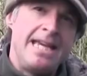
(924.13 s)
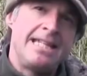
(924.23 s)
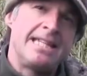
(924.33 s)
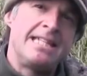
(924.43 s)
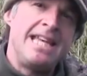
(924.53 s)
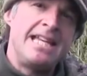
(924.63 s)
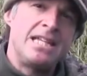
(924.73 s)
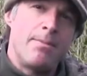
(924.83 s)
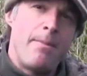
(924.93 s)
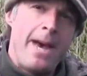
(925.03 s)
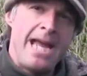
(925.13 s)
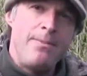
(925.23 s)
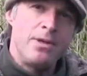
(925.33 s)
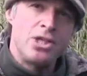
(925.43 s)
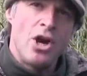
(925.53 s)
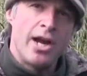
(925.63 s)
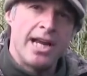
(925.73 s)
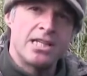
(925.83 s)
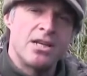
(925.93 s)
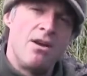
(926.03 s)
is to set up paper
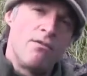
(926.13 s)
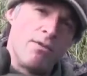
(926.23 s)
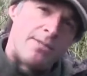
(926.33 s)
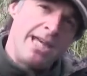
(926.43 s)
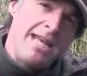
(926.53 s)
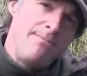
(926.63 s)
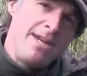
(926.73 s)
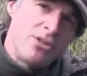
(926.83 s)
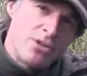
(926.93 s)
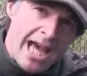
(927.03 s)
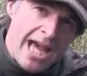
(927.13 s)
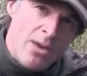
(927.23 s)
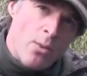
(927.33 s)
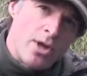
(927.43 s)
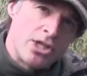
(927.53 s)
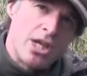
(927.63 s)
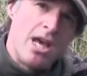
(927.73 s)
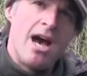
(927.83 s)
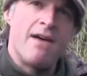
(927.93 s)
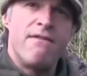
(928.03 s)
targets from 10 meters outwards
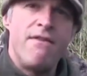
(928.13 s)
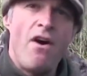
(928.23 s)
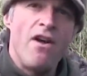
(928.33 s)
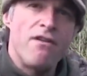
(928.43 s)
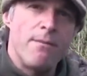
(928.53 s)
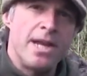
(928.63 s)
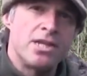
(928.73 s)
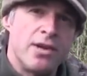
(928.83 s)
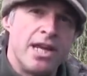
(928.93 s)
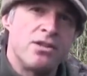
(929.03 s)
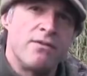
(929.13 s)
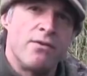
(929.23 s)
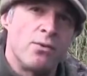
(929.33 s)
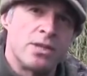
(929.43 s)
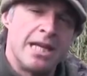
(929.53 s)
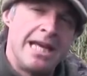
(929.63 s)
at 5 meter intervals.